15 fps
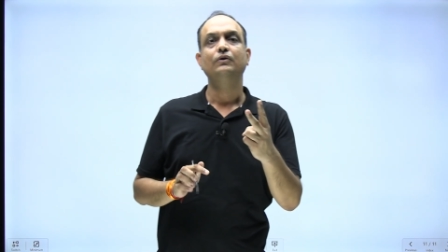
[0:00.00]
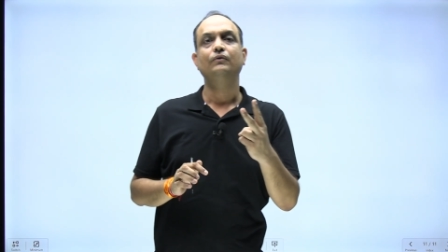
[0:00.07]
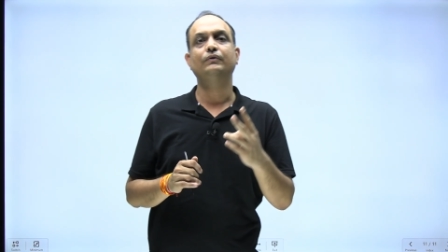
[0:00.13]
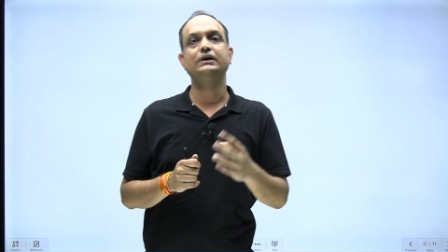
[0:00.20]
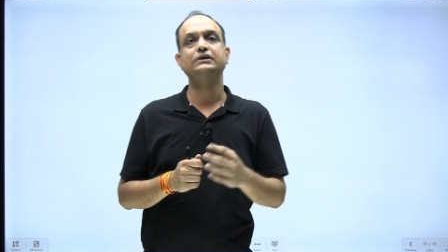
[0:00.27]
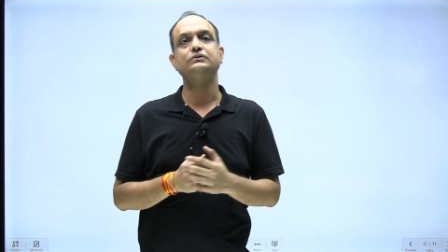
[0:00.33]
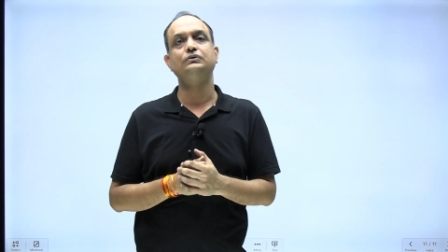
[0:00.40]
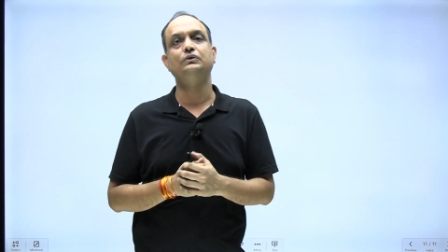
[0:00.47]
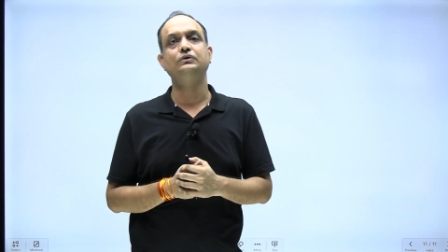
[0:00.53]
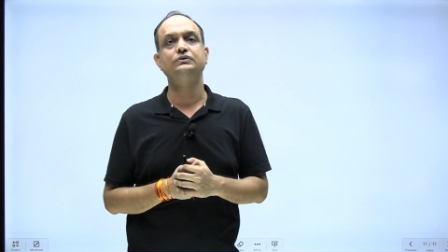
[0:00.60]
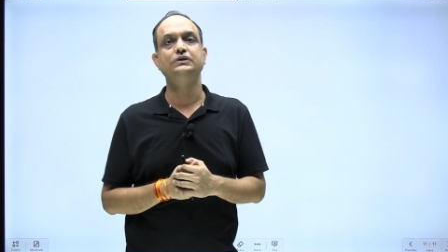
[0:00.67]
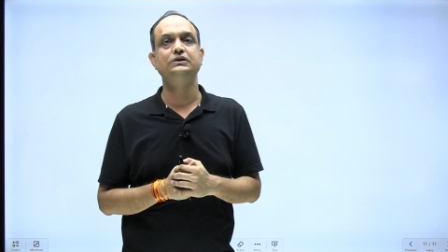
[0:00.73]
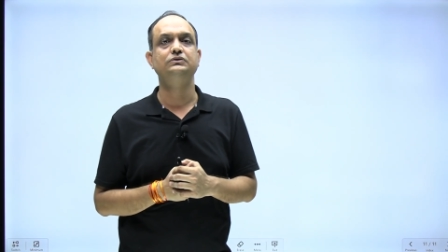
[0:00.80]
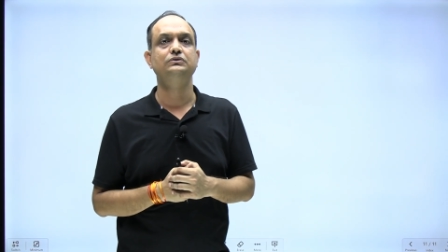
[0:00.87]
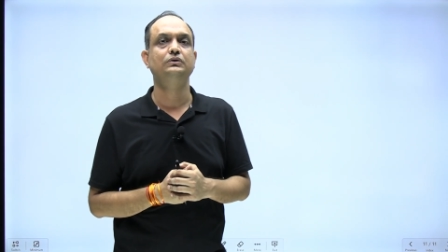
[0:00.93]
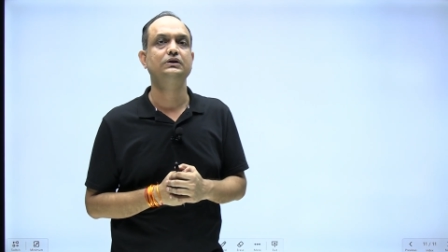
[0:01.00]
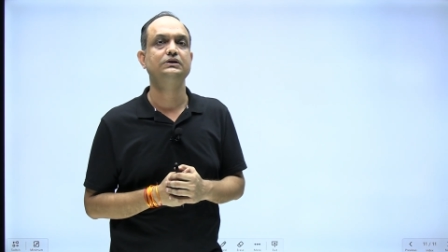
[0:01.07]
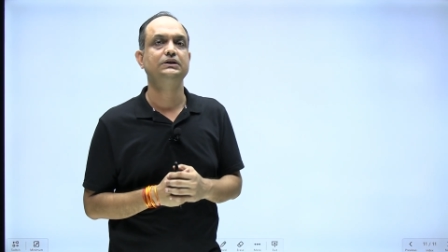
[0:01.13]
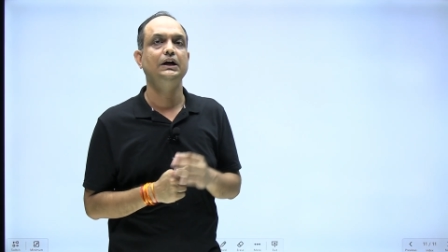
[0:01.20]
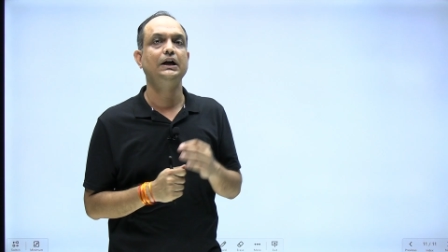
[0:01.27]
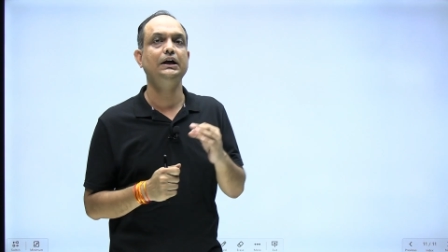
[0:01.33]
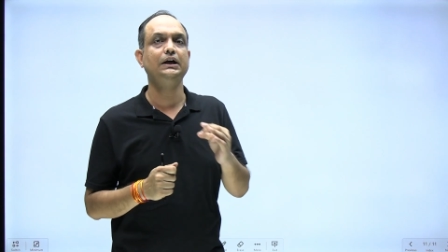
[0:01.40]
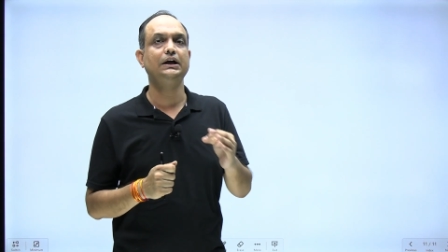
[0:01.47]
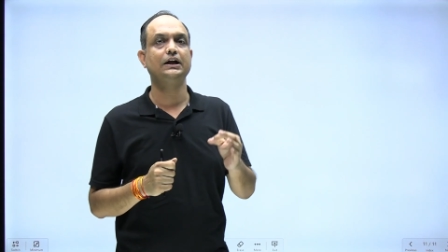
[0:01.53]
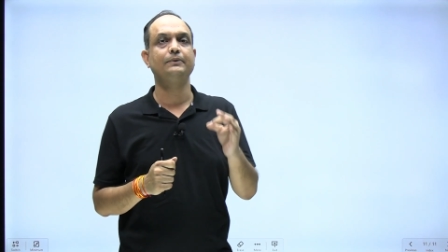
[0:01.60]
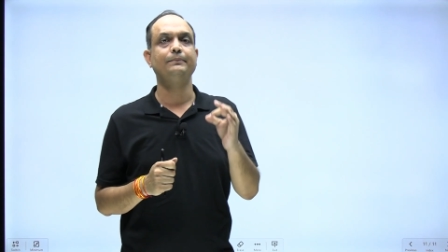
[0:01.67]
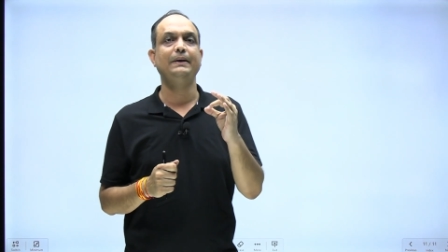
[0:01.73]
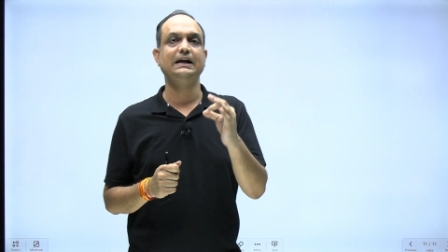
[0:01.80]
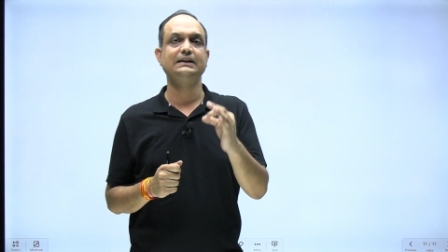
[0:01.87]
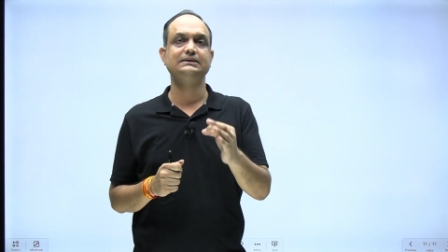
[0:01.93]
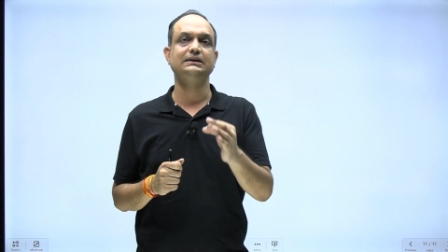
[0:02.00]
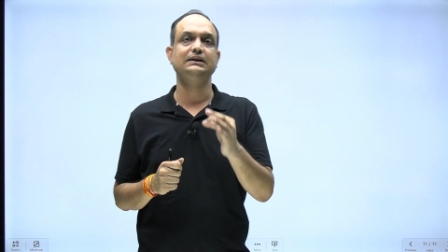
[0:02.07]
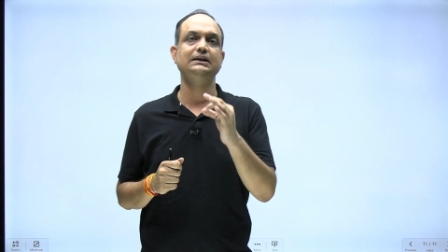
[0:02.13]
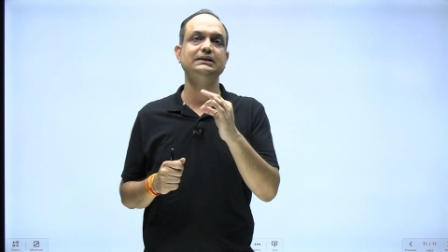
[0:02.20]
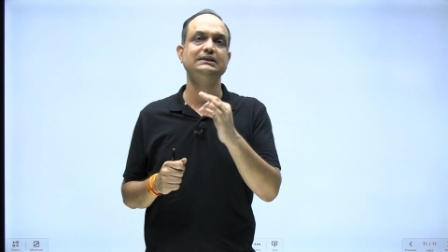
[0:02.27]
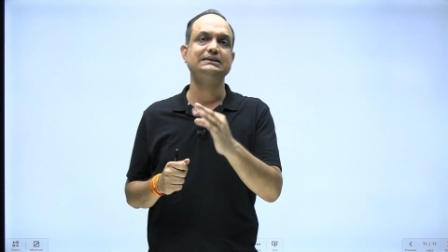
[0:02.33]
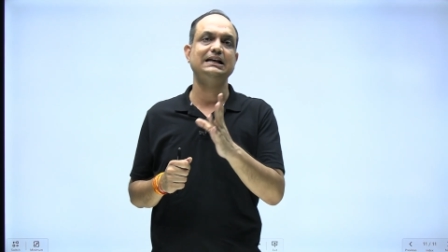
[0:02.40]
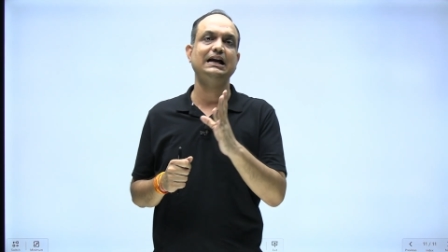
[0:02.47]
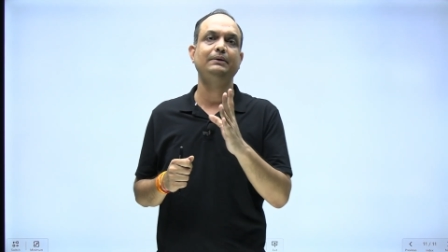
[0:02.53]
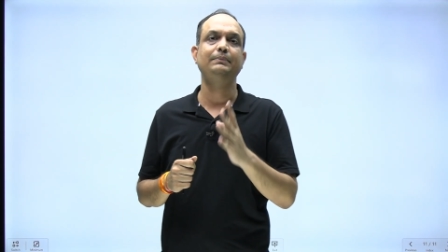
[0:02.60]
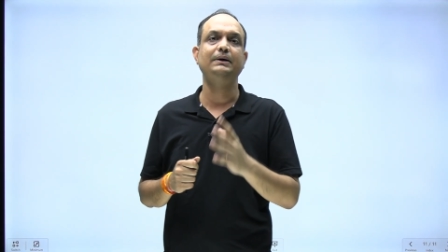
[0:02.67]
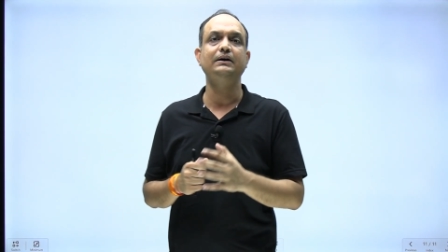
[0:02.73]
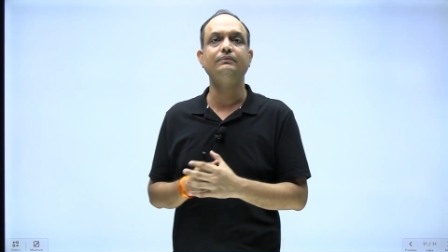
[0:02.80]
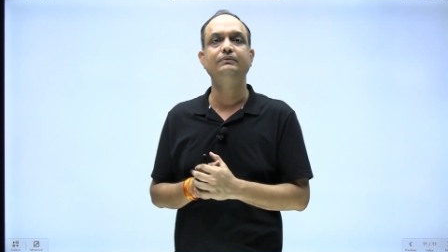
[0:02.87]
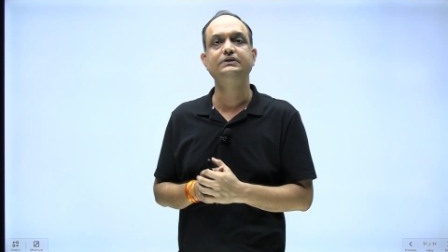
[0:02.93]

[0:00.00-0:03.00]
One source is known as intermaxillary segment,